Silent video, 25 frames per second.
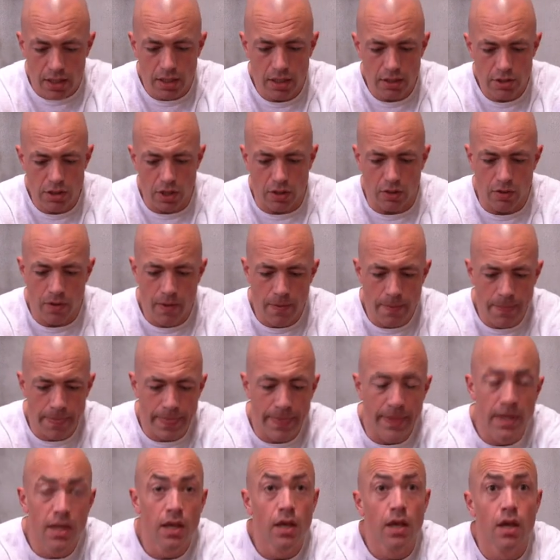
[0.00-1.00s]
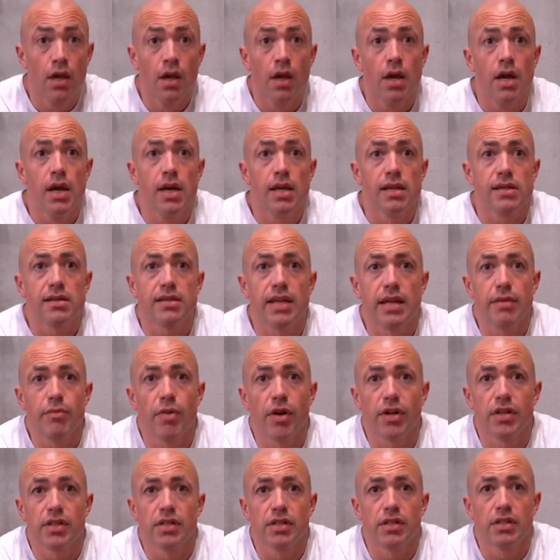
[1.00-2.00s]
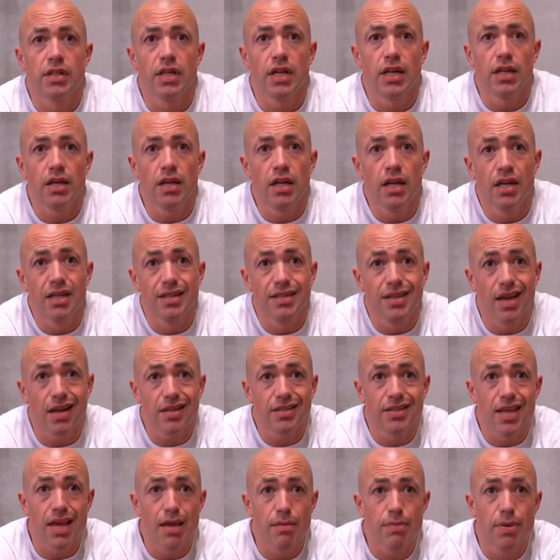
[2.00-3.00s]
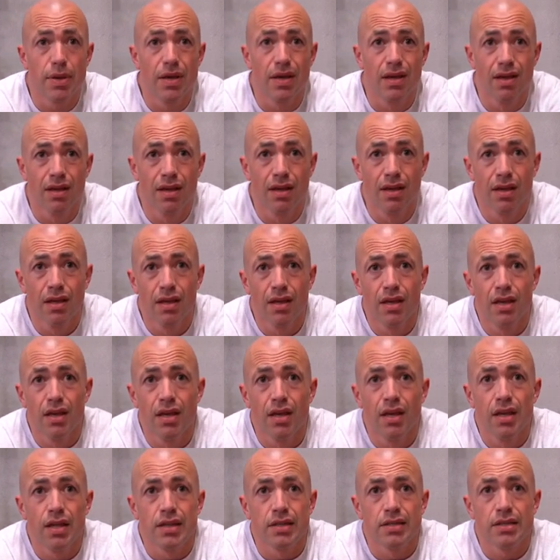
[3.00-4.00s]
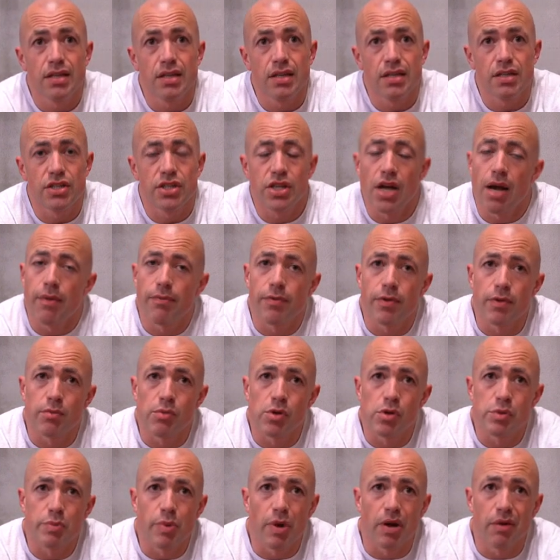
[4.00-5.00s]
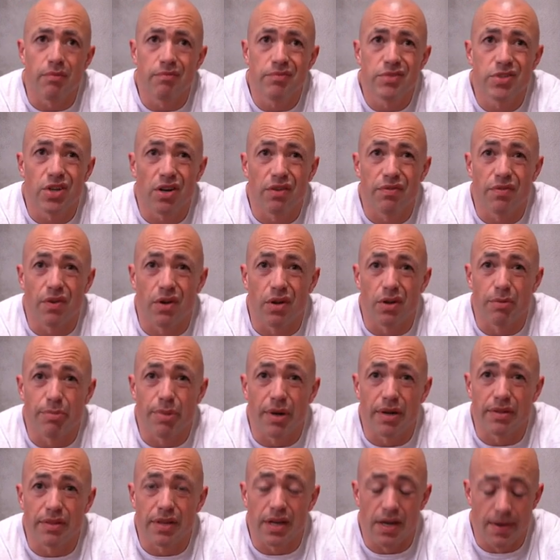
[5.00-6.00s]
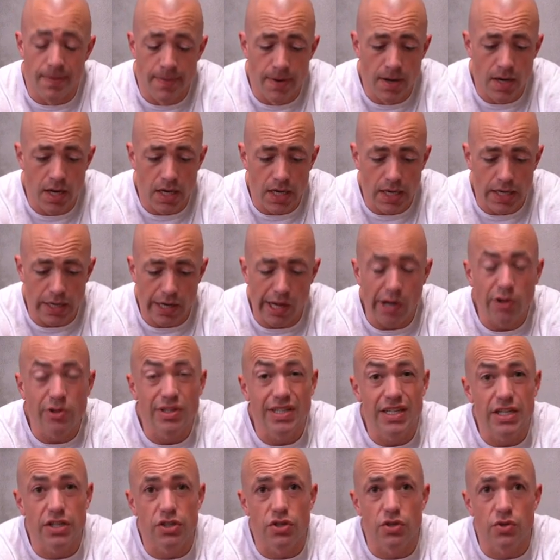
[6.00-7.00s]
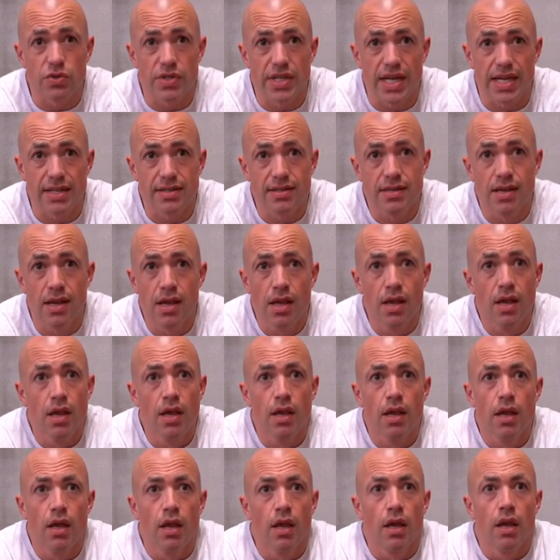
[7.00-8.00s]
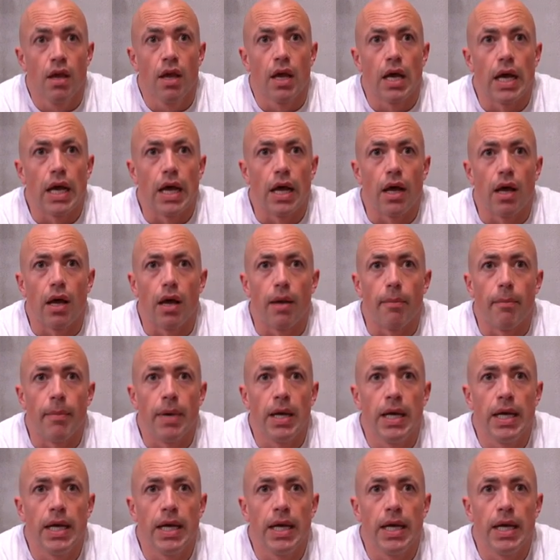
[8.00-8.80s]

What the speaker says: So, sled marches is done. Duct tape did its job for the most part. Started falling apart there. I only did two sets. I